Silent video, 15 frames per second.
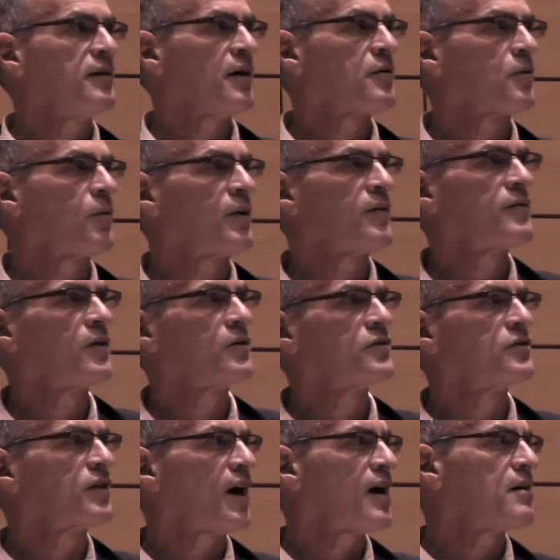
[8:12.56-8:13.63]
another one of
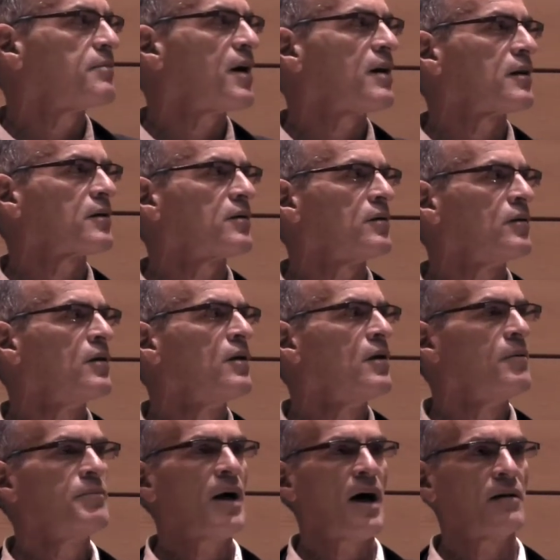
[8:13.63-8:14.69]
those diabolical
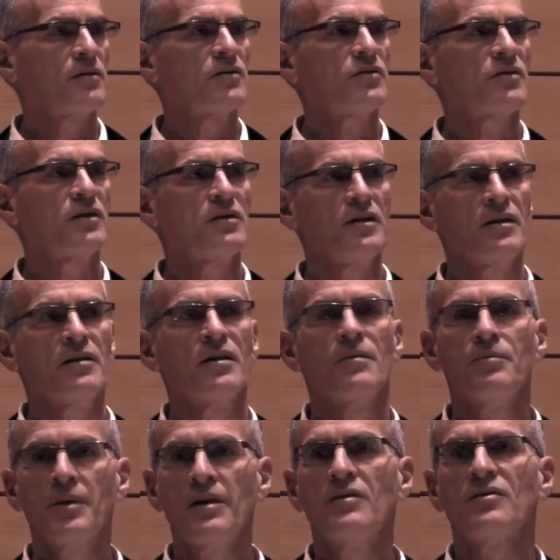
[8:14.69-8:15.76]
Palestinian
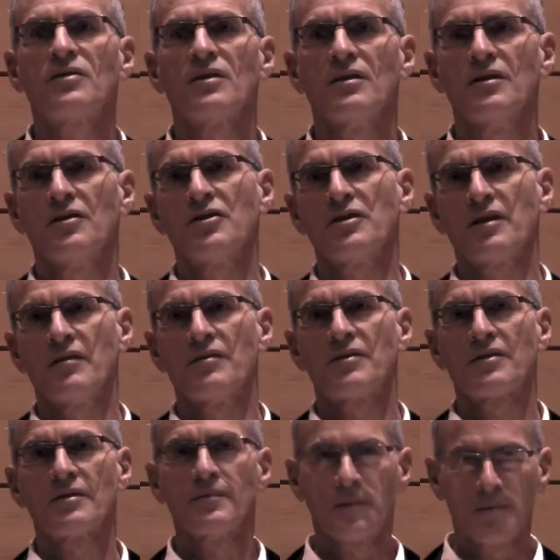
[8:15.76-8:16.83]
peace
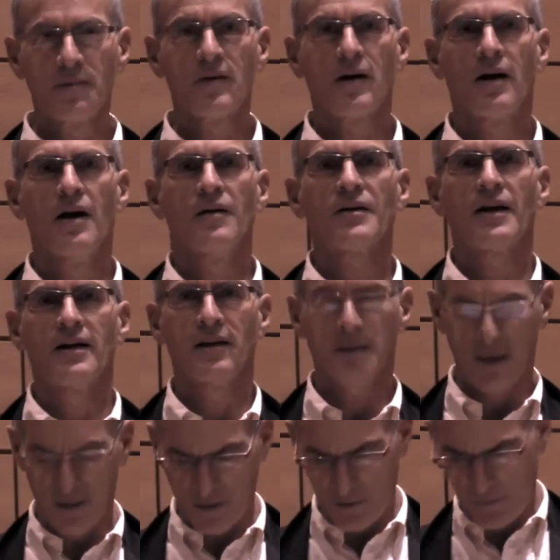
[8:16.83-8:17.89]
initiatives. Okay,
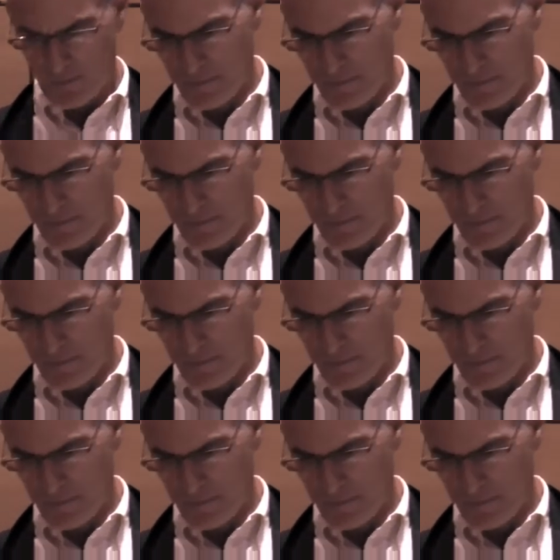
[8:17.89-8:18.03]
thank you.